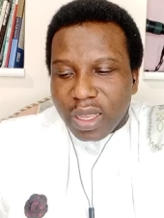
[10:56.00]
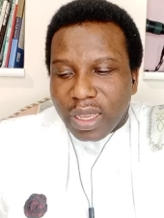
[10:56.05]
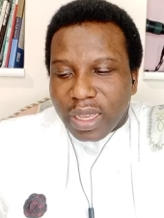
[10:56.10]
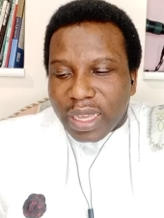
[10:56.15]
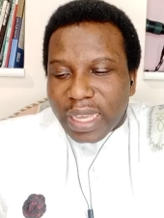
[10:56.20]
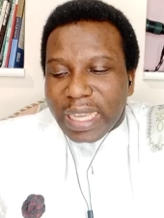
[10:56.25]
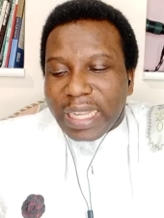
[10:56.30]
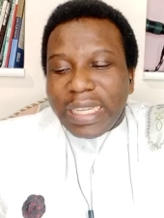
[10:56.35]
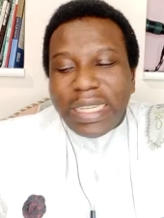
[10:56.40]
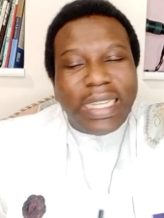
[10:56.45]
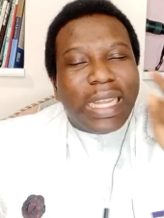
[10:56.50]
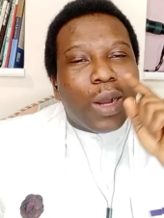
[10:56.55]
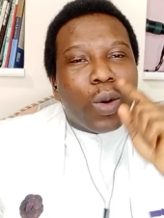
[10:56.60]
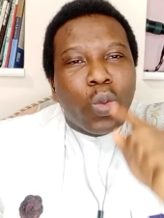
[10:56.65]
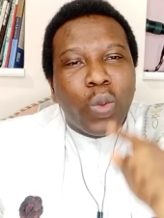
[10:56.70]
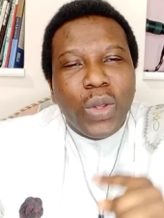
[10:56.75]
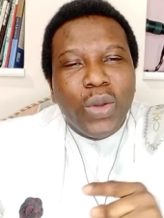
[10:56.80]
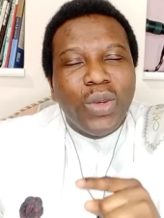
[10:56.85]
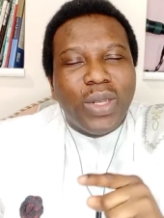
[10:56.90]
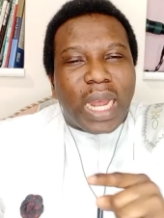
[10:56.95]
in the
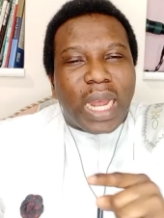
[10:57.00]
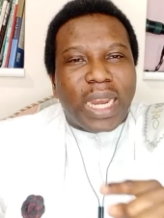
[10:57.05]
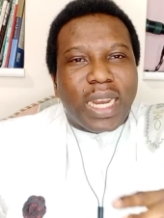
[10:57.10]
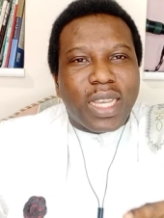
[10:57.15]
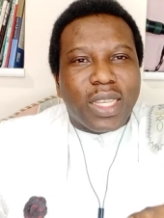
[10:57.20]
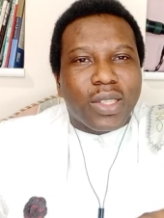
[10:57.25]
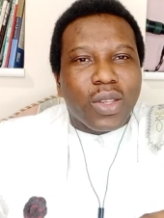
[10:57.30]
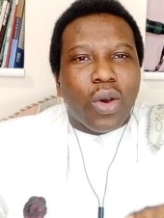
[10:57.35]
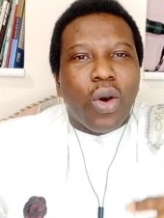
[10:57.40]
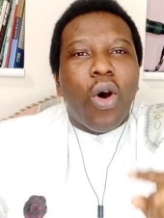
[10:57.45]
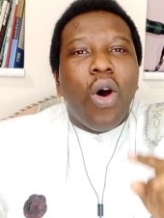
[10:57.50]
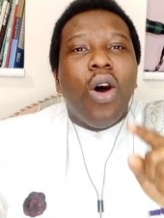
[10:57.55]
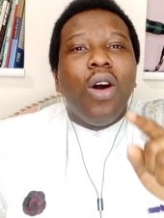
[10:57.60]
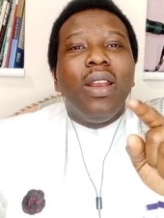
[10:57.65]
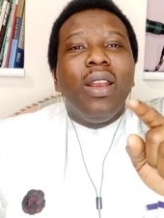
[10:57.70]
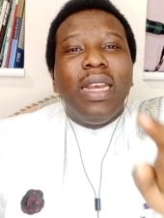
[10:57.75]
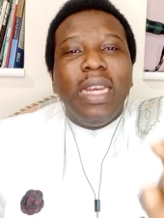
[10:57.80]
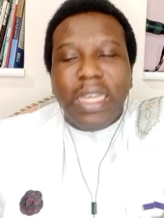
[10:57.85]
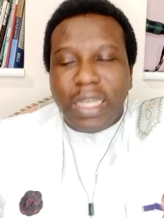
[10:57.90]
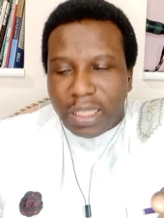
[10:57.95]
wilderness.
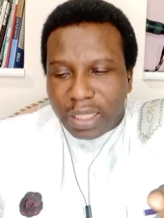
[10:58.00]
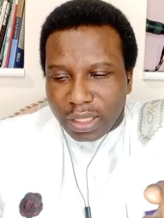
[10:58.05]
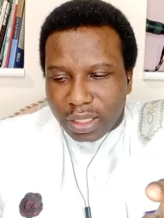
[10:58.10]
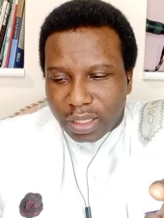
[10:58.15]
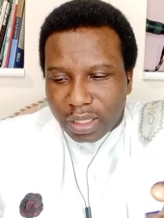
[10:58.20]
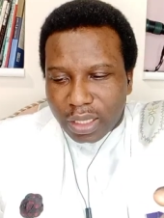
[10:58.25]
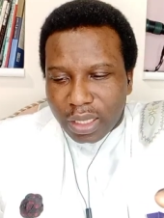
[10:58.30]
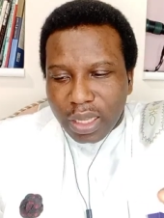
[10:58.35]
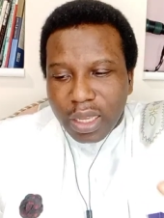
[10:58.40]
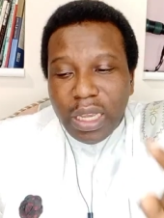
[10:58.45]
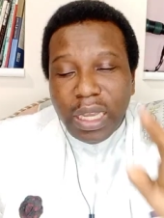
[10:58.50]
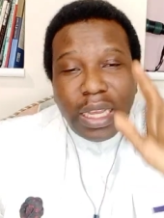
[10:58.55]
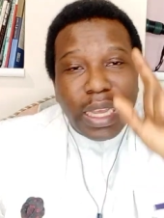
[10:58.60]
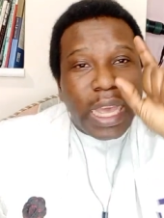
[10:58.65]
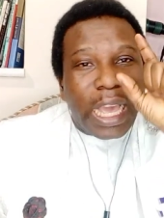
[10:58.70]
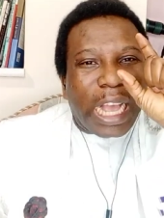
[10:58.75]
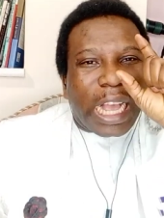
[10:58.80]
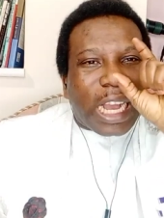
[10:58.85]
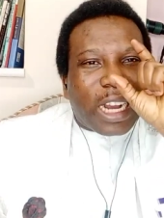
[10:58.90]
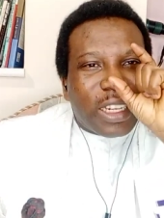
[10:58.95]
Only
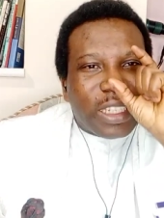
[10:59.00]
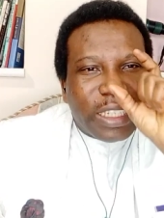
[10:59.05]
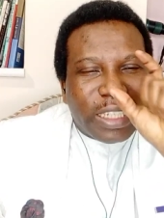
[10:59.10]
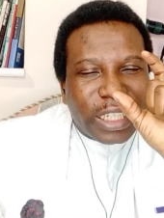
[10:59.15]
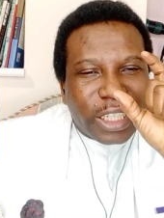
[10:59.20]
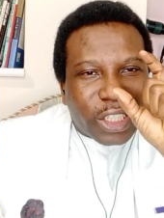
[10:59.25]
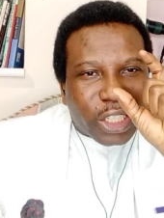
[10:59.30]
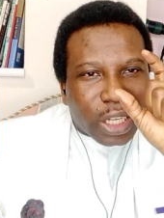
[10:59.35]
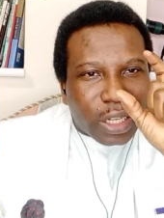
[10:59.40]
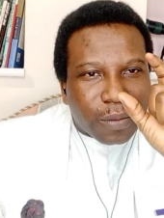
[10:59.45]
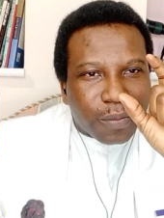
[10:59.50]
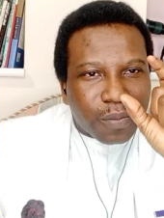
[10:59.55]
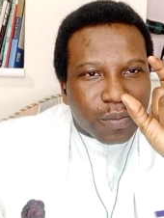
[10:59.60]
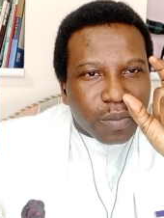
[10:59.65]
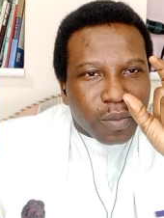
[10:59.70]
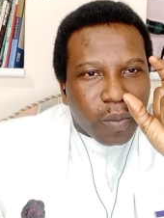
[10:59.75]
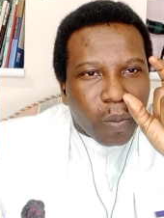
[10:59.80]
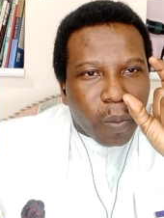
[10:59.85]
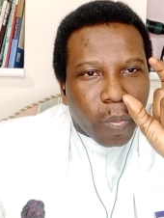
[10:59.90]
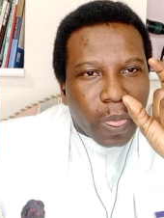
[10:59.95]
a condition,
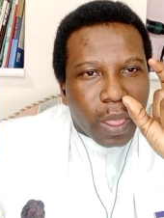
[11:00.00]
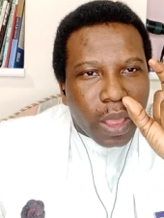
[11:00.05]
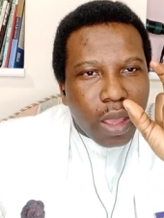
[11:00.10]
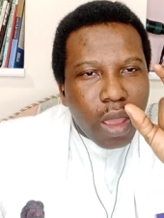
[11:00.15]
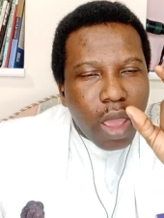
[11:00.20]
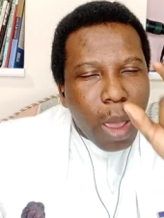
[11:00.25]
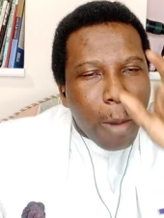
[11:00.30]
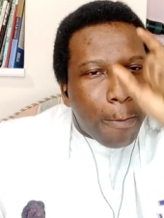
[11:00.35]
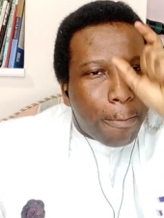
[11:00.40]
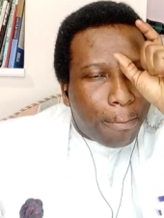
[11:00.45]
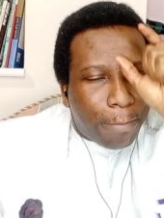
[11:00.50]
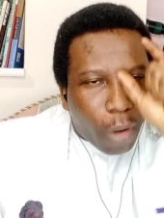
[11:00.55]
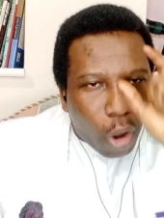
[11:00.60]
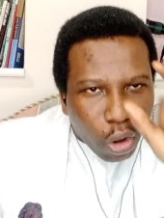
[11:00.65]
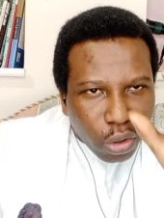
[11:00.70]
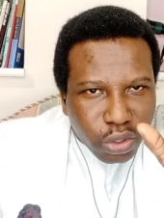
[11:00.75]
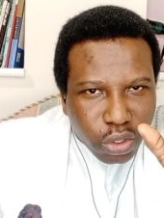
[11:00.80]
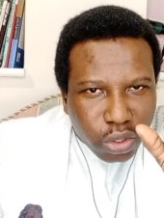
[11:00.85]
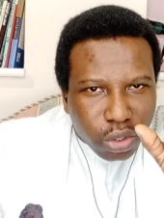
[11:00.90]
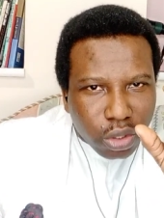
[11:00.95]
a but